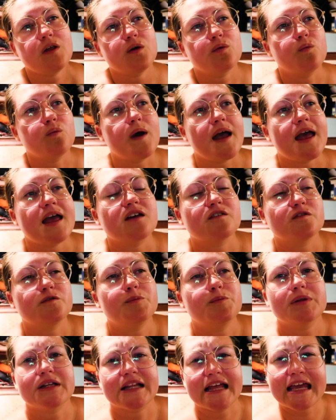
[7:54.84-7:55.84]
way of
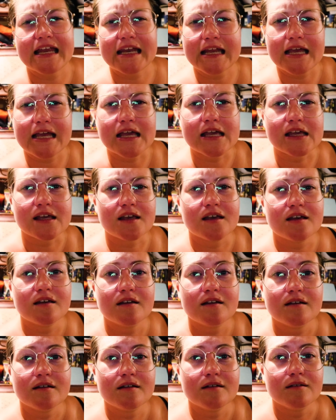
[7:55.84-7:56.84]
planning
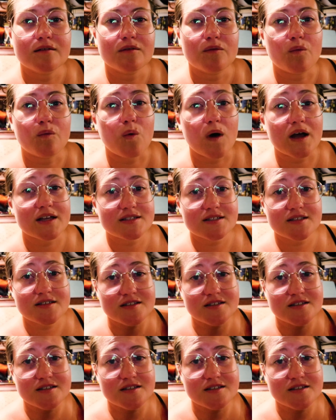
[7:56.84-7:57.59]
what